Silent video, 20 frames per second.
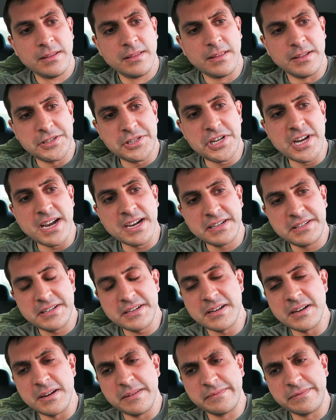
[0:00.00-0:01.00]
the check
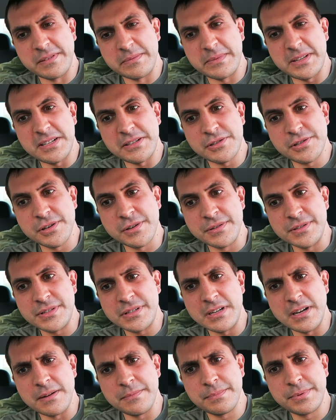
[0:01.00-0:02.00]
to come from the
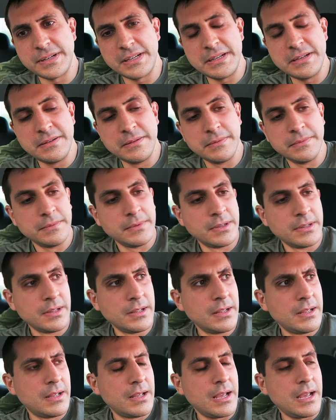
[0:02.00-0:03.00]
insurance company,
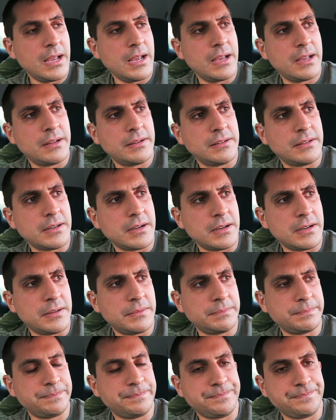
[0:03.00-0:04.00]
and.
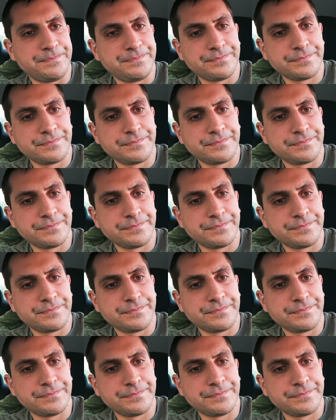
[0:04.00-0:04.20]
Um,